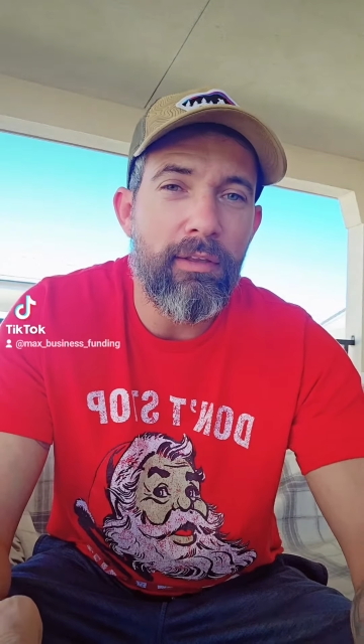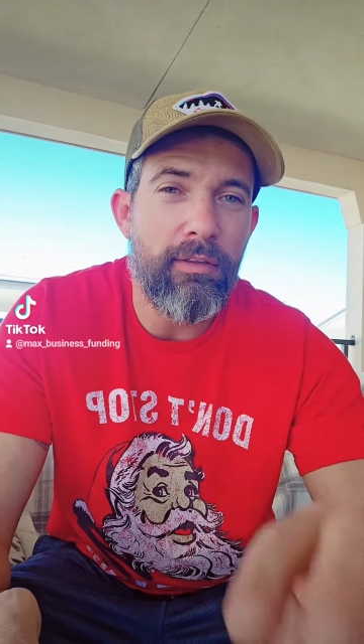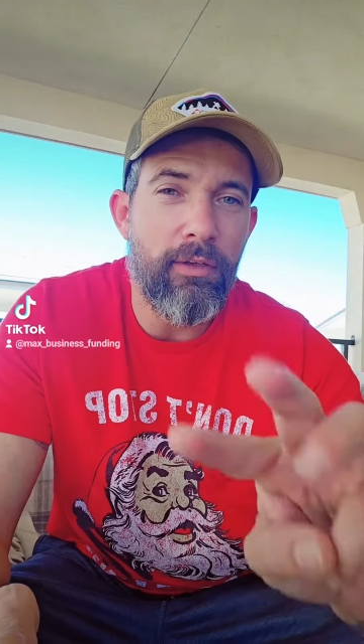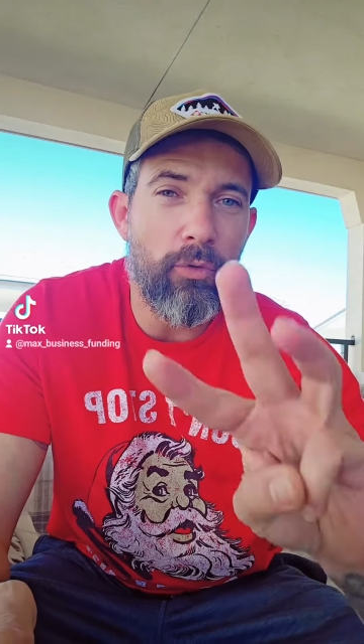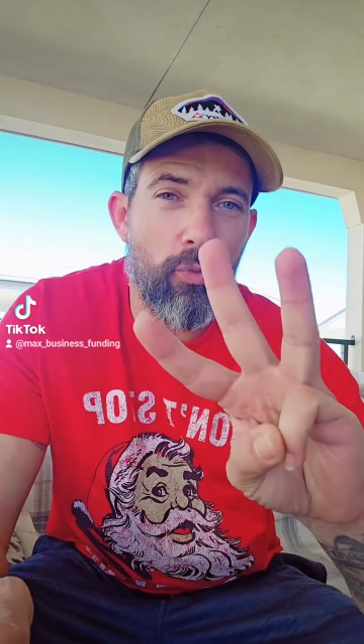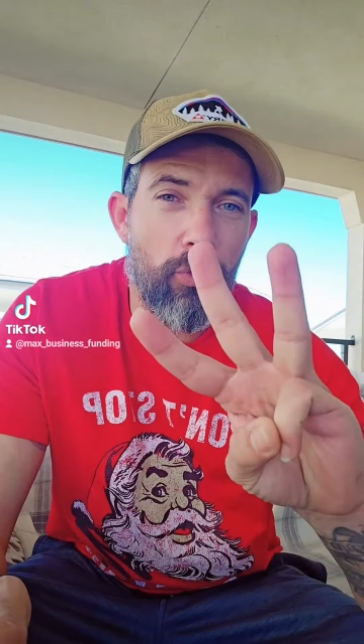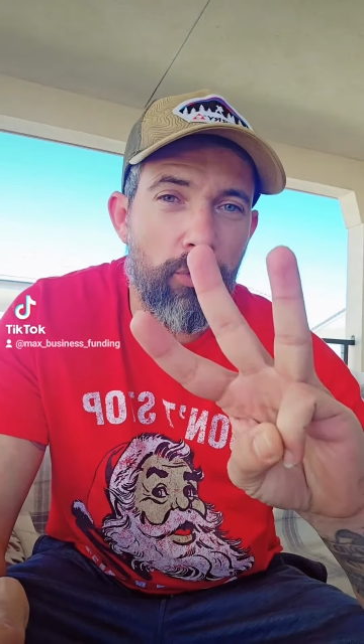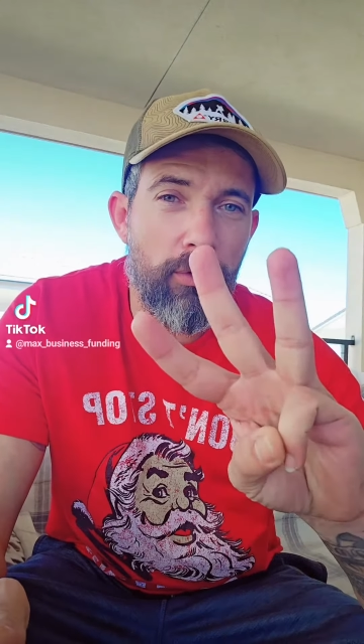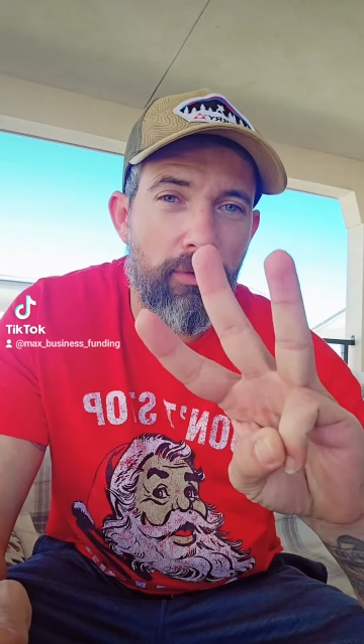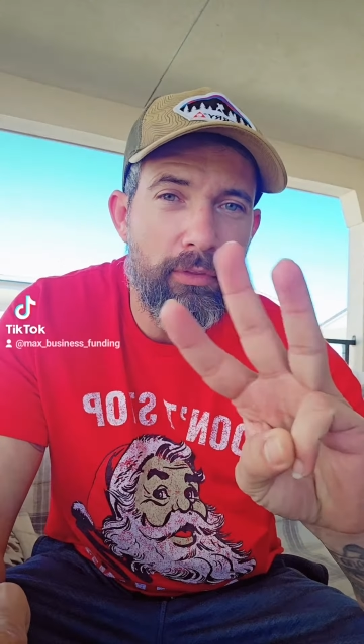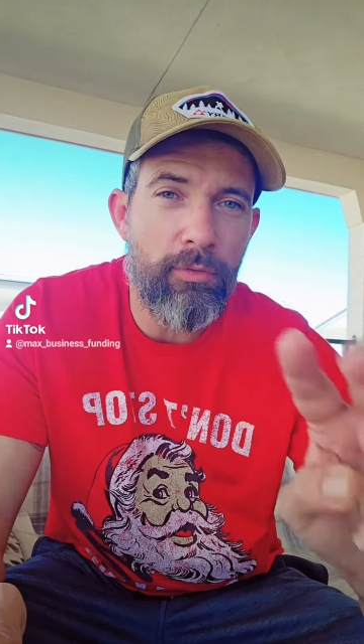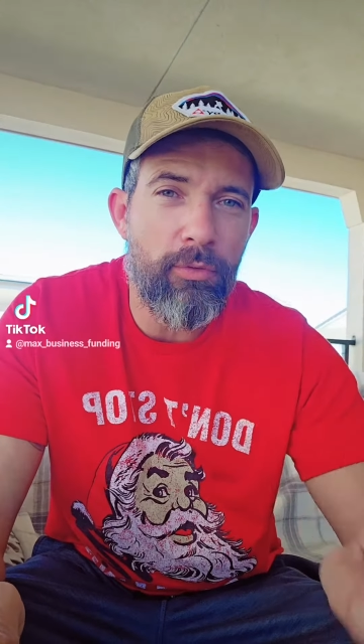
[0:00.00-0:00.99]
The
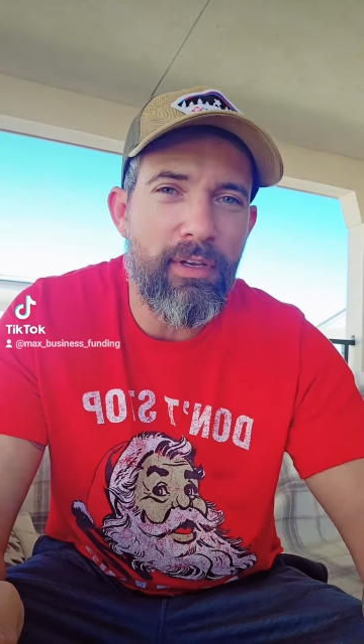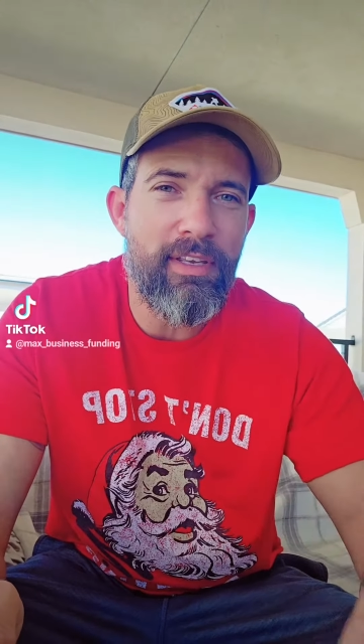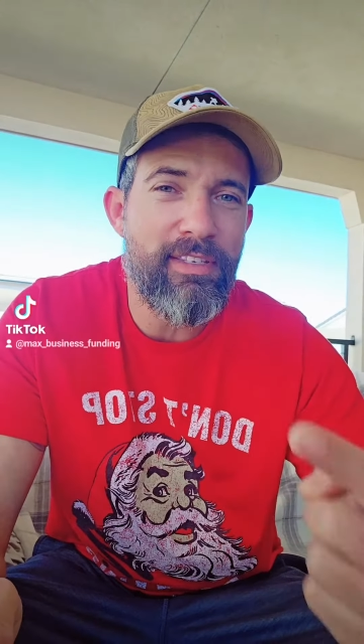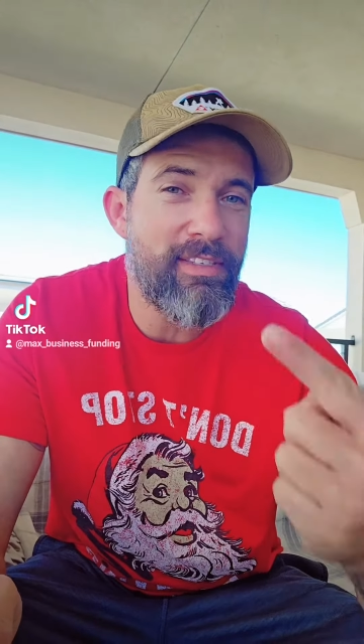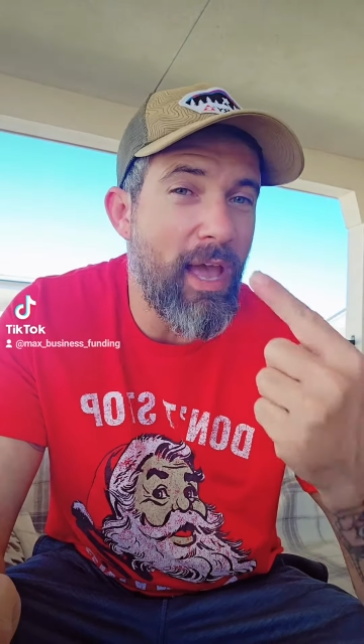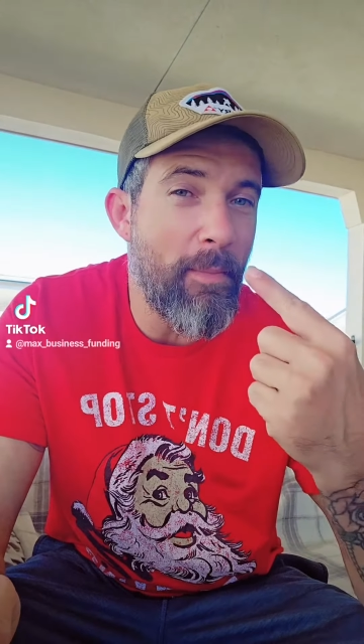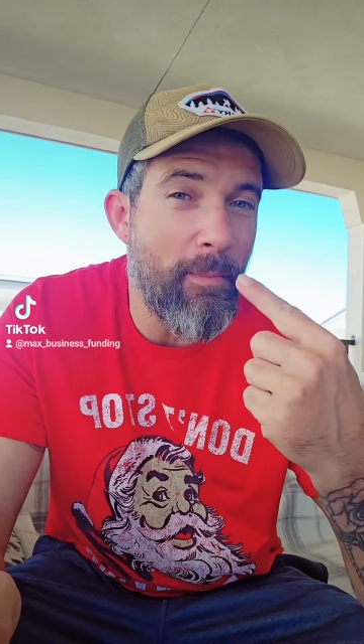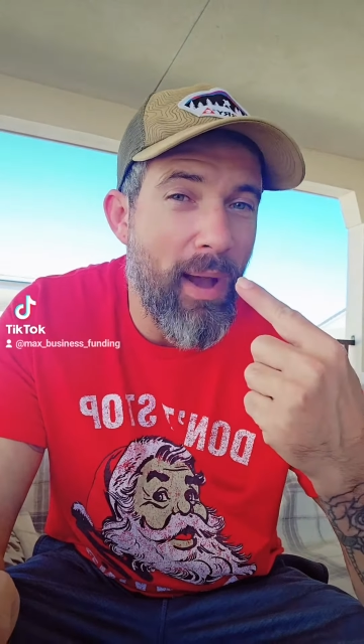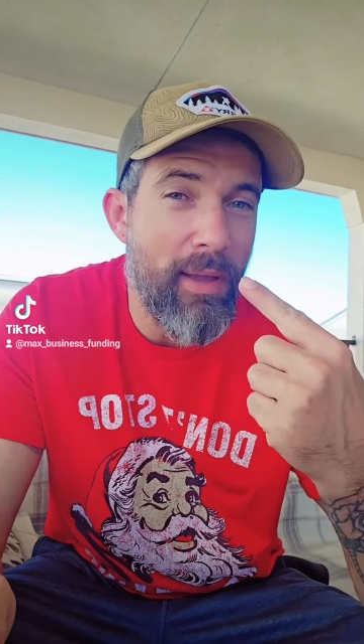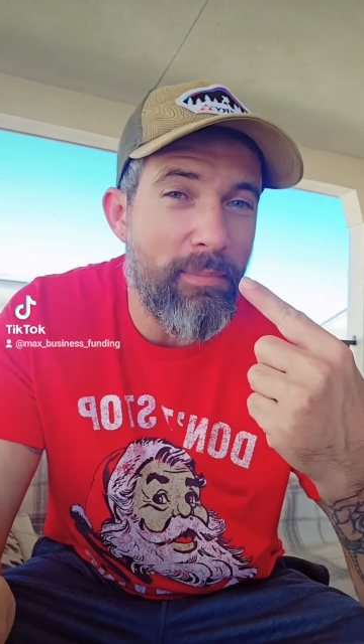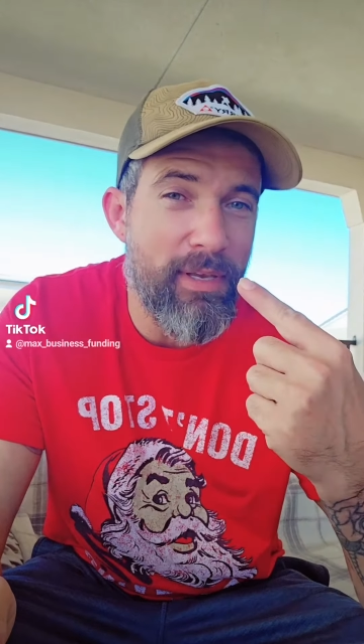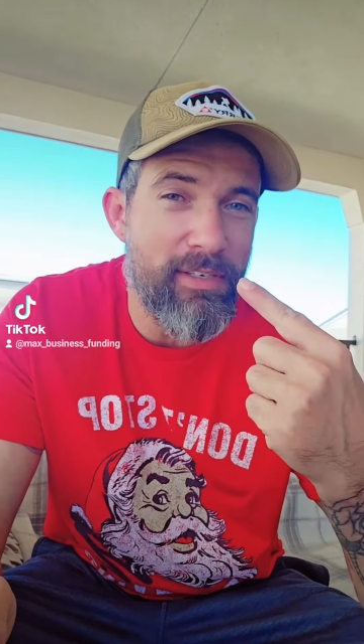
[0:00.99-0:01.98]
rule of three set
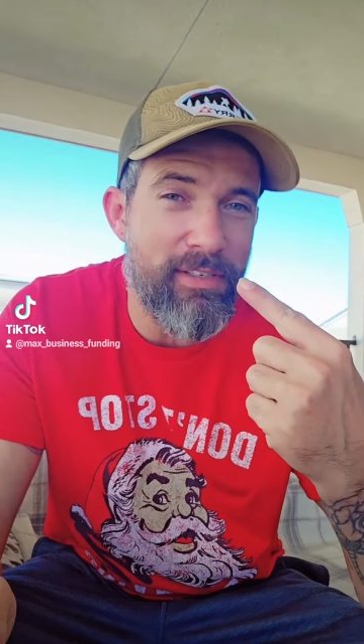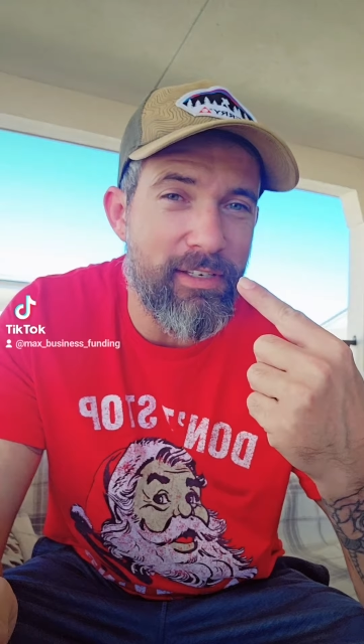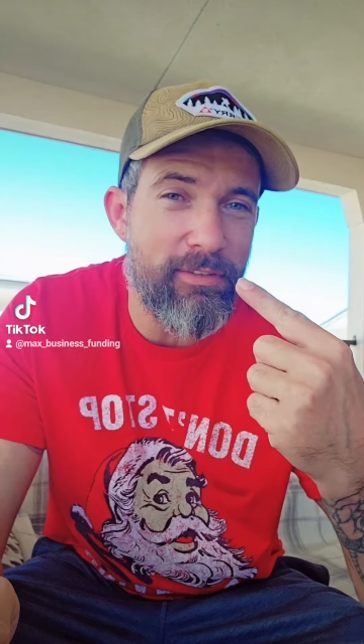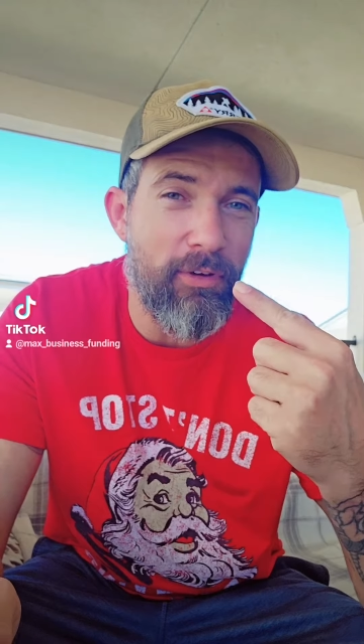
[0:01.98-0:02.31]
my business